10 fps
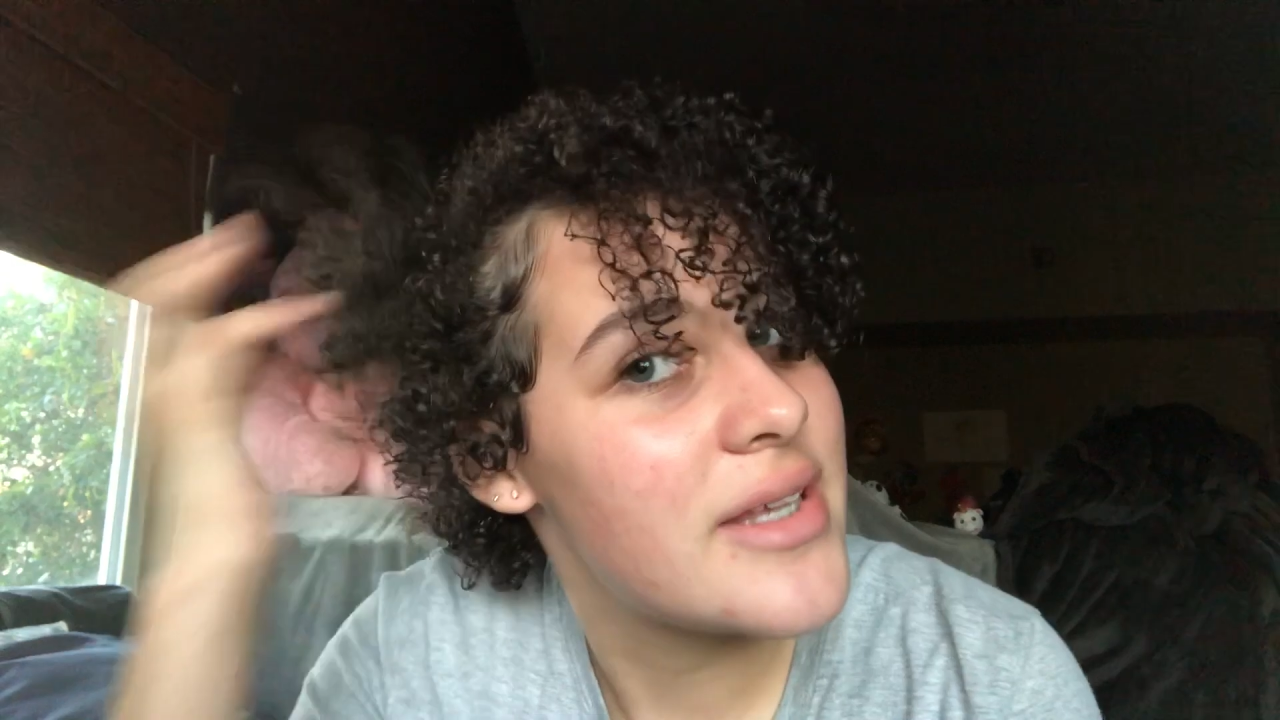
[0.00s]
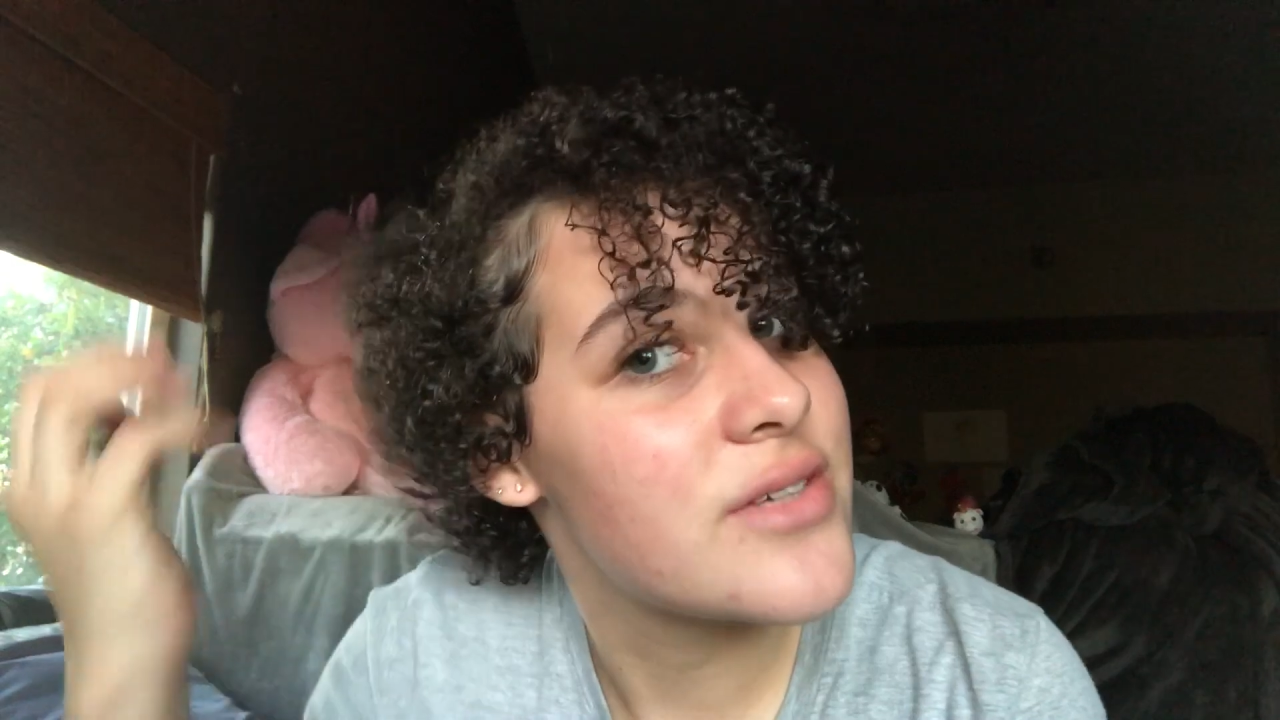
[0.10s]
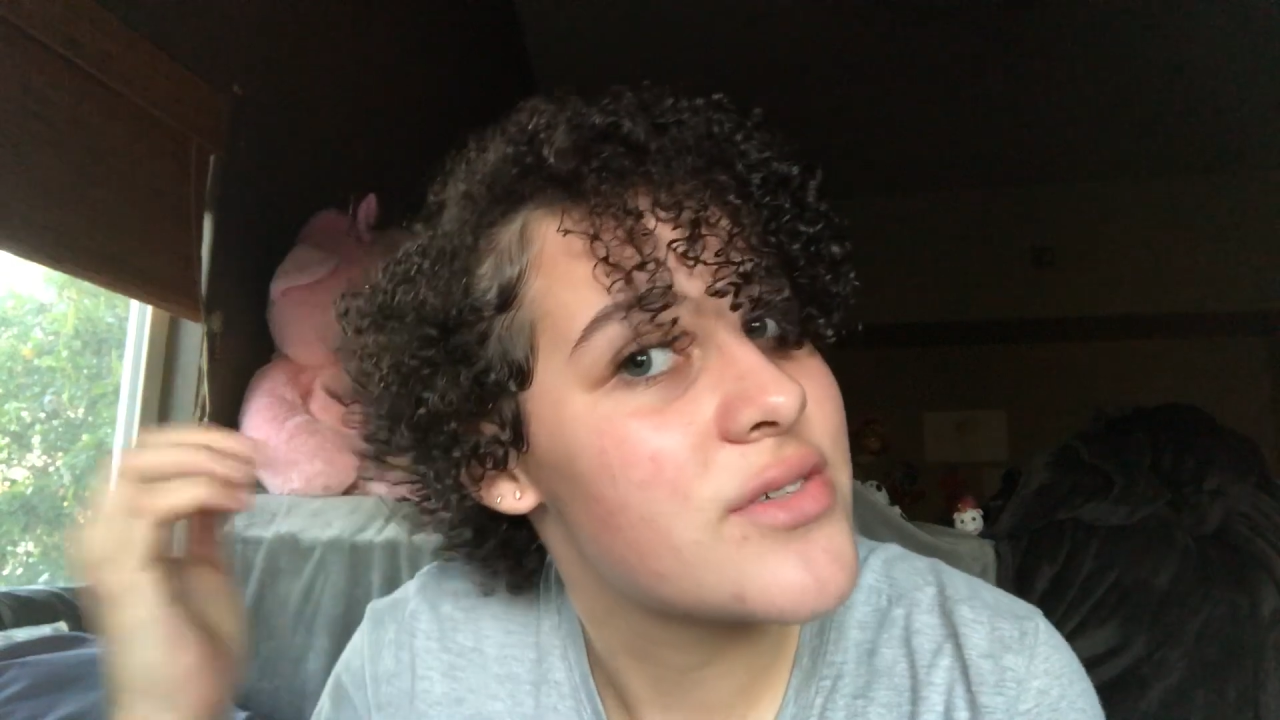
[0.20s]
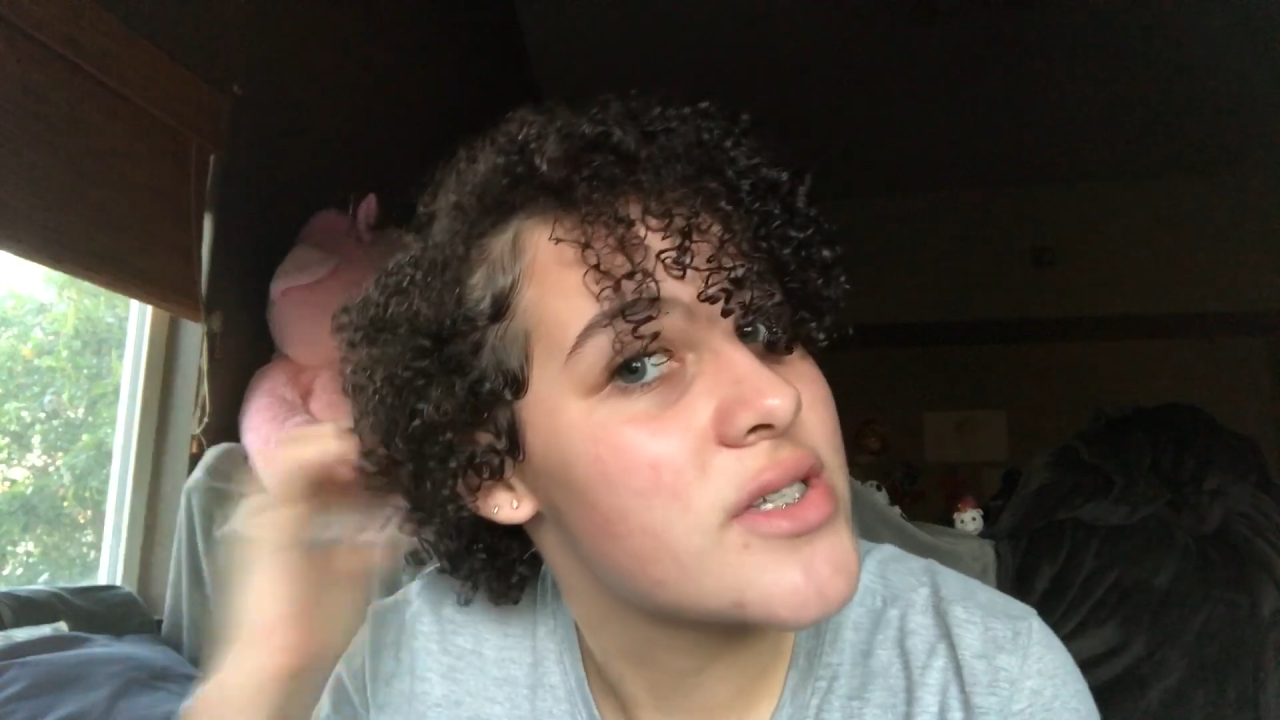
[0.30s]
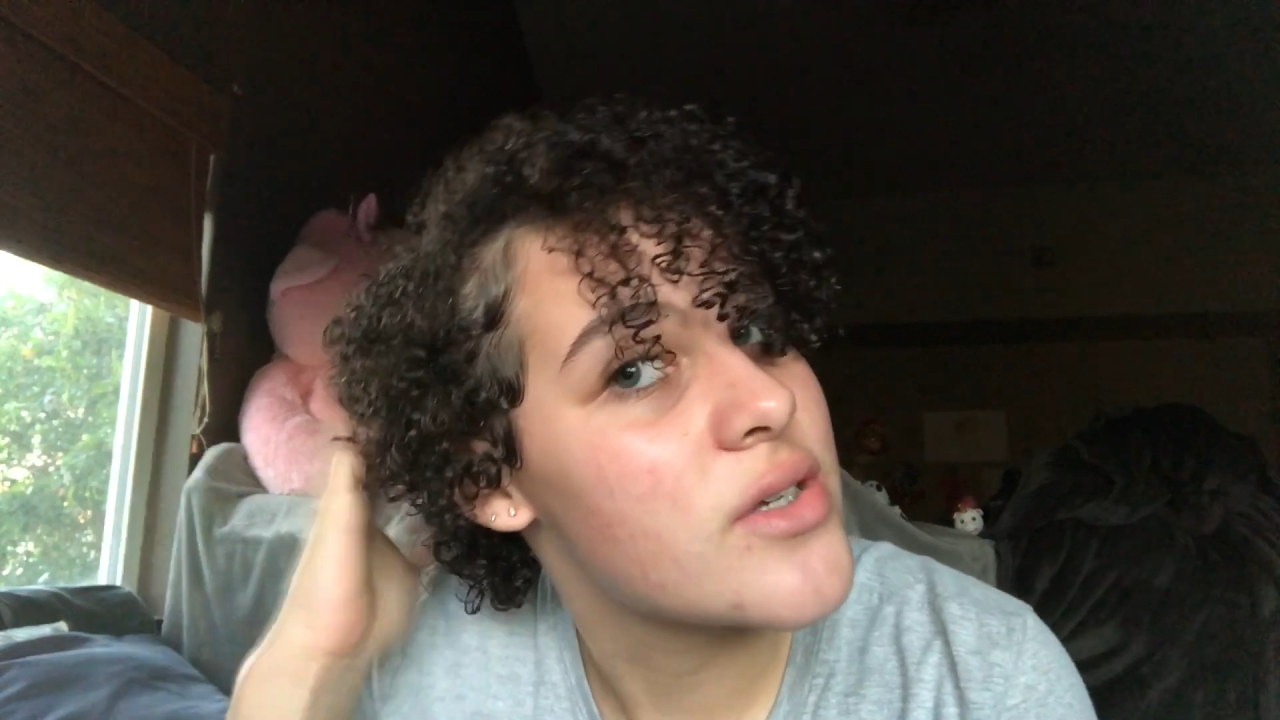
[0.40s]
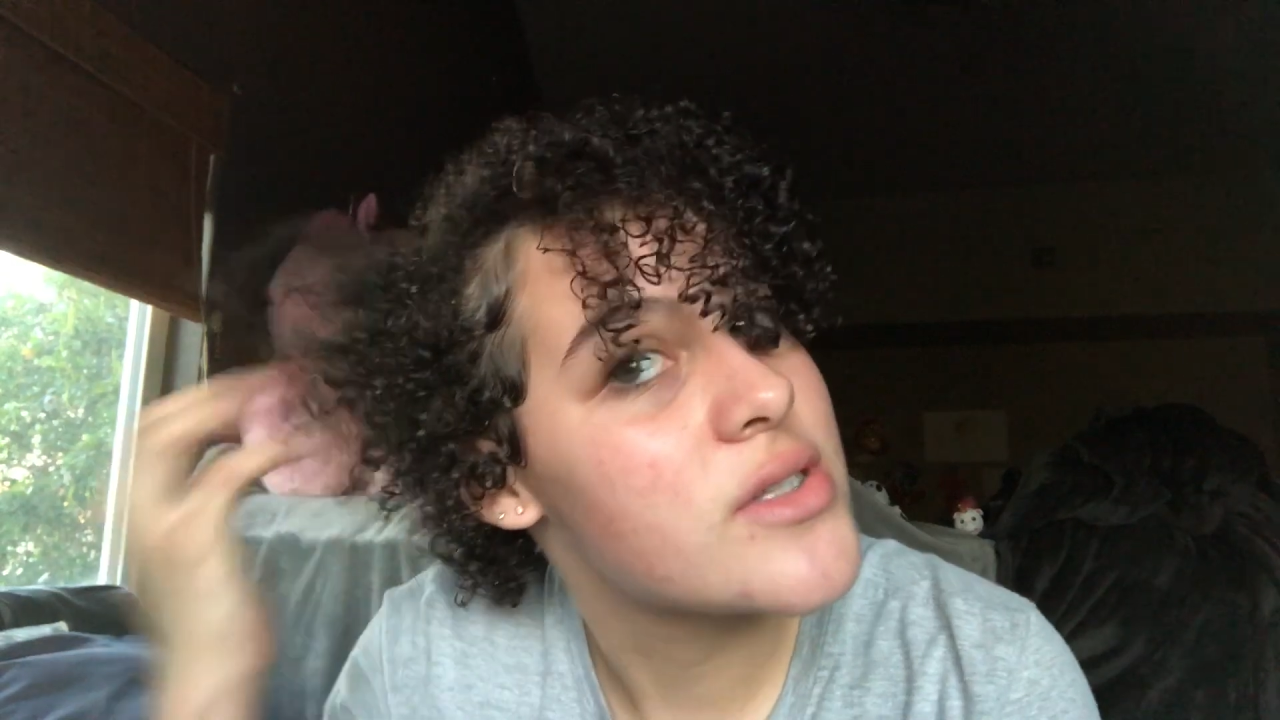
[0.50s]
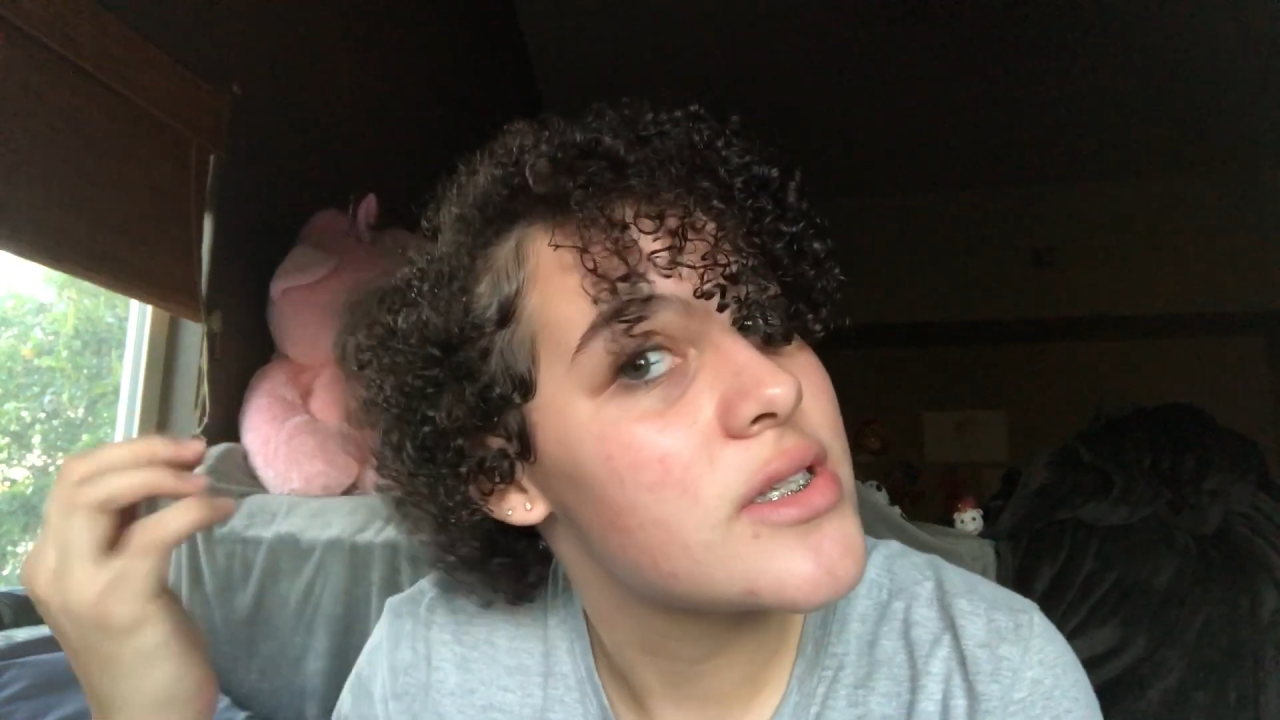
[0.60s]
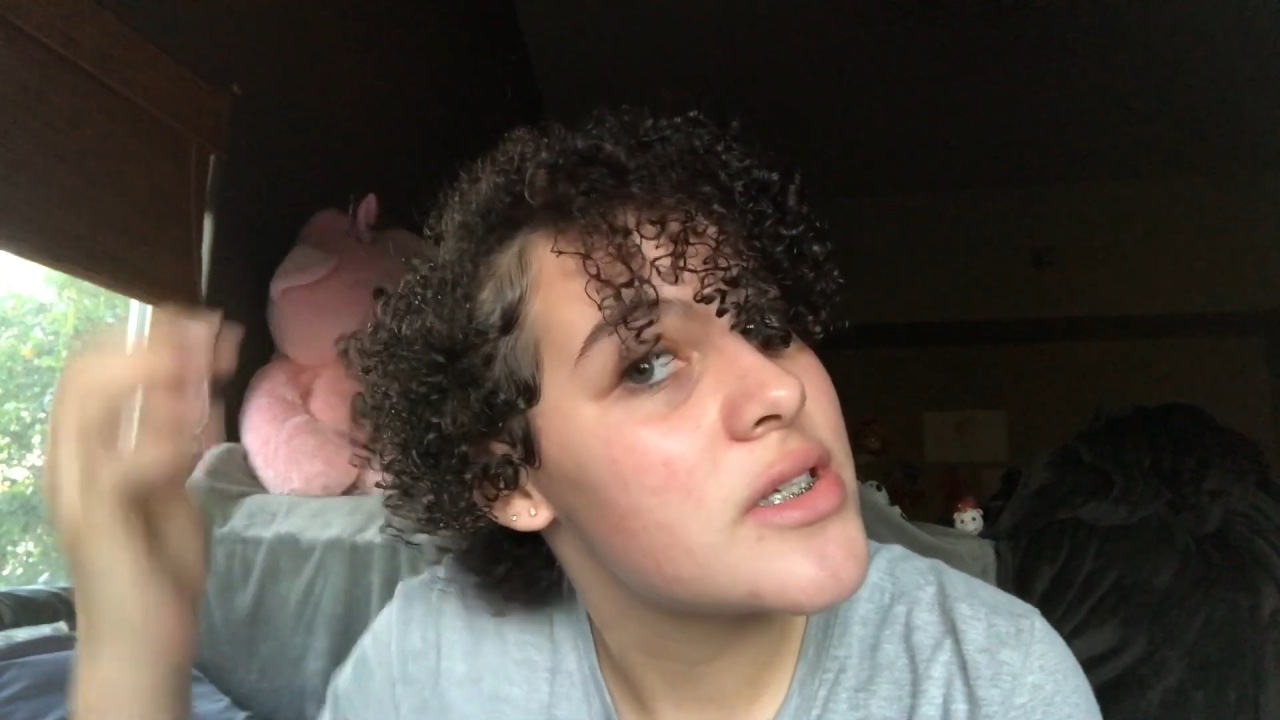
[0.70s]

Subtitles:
I like the results